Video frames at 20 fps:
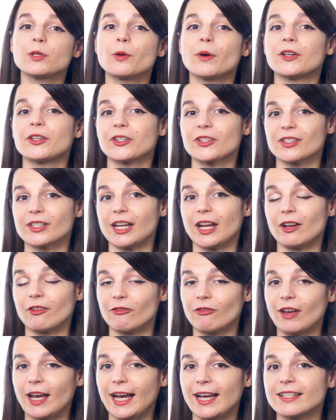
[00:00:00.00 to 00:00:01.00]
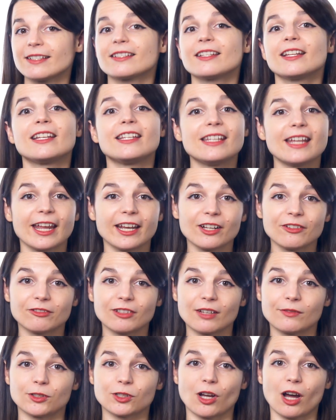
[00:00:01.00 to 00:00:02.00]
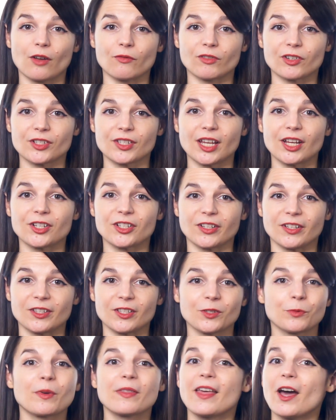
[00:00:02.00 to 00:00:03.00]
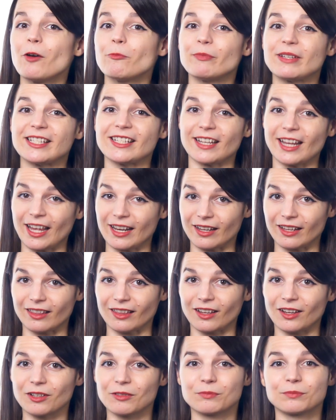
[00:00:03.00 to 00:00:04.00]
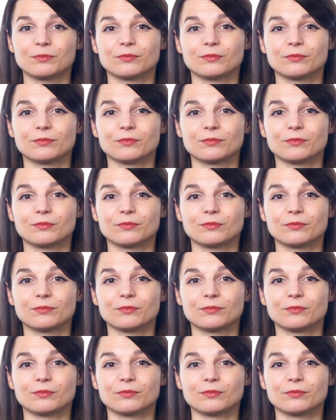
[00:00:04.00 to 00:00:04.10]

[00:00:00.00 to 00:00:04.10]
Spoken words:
you understand fast, native-level conversations without missing anything.